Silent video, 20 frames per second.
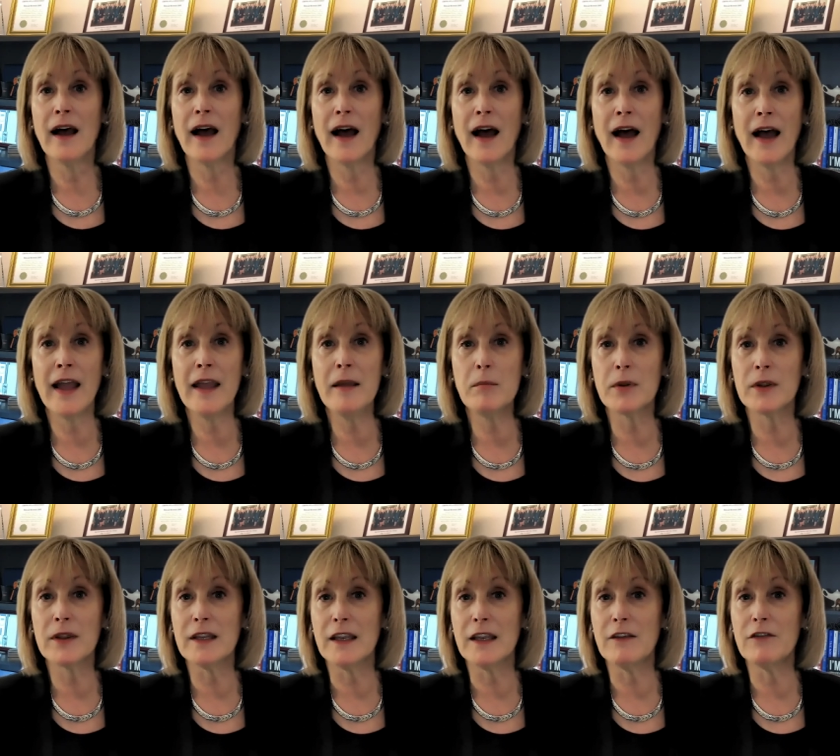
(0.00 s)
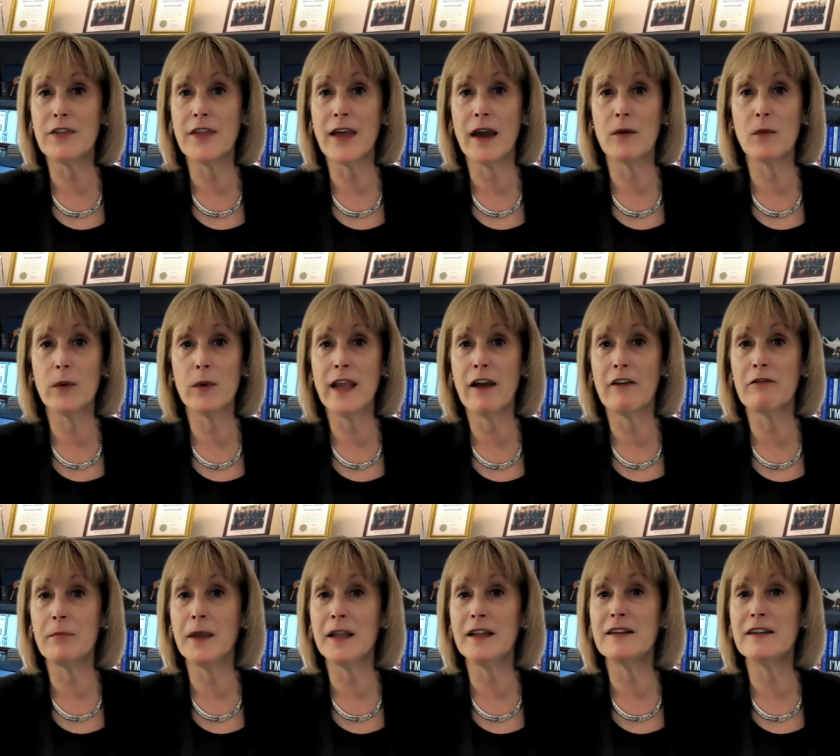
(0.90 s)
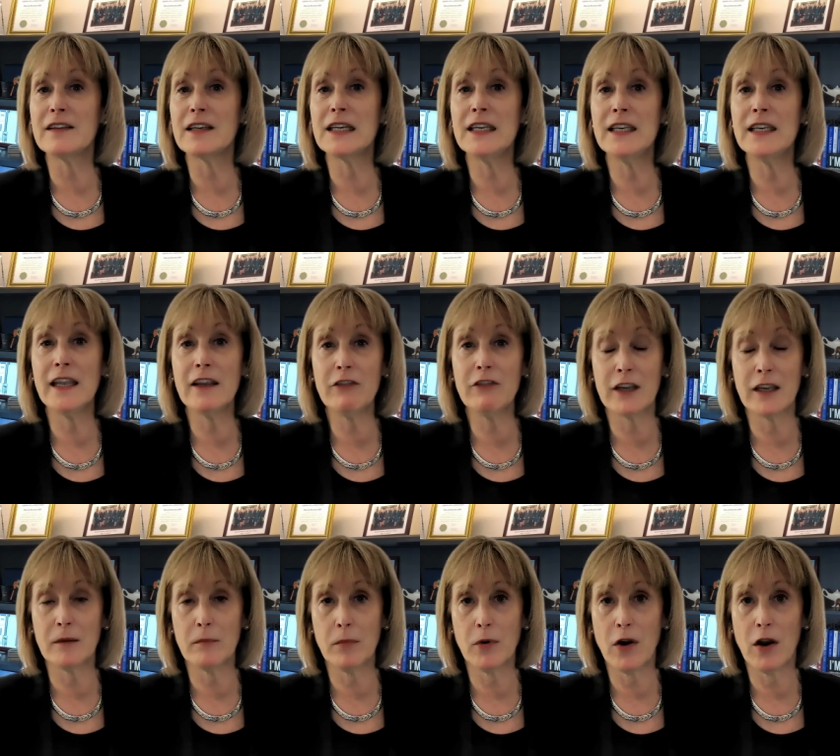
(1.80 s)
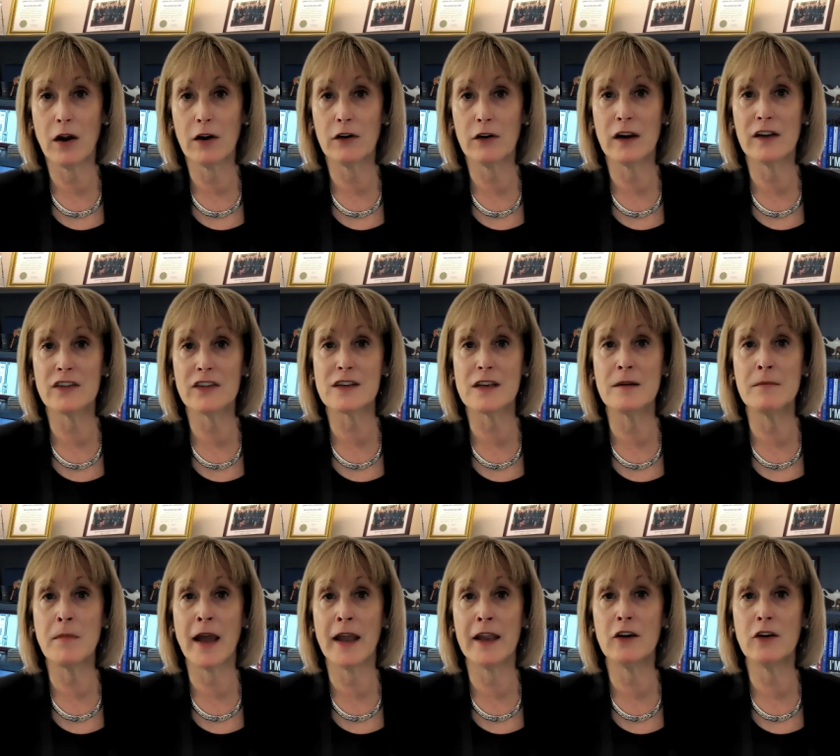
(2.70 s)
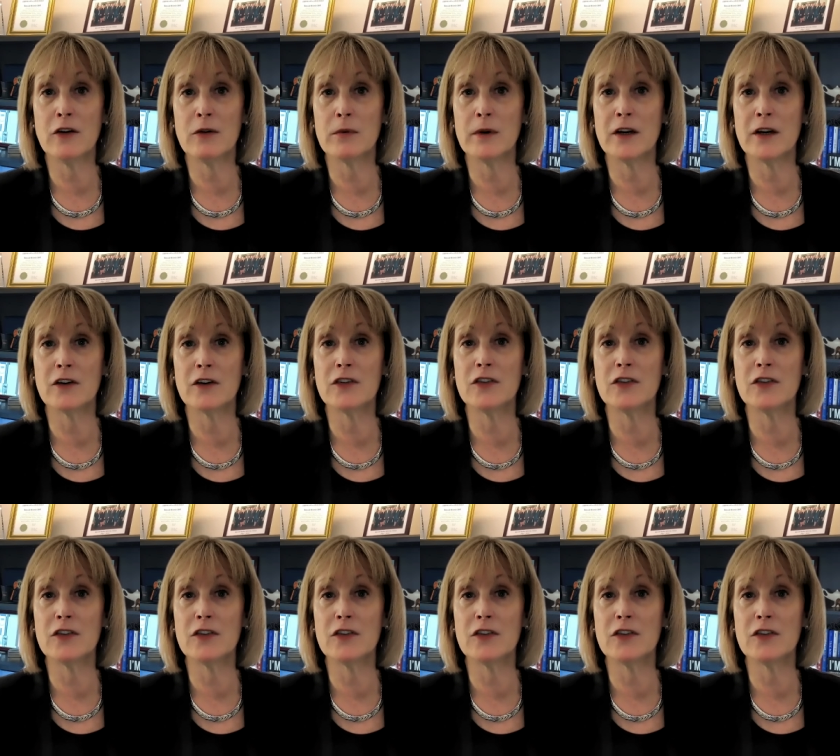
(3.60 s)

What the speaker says: I believe that we have made significant progress in my career,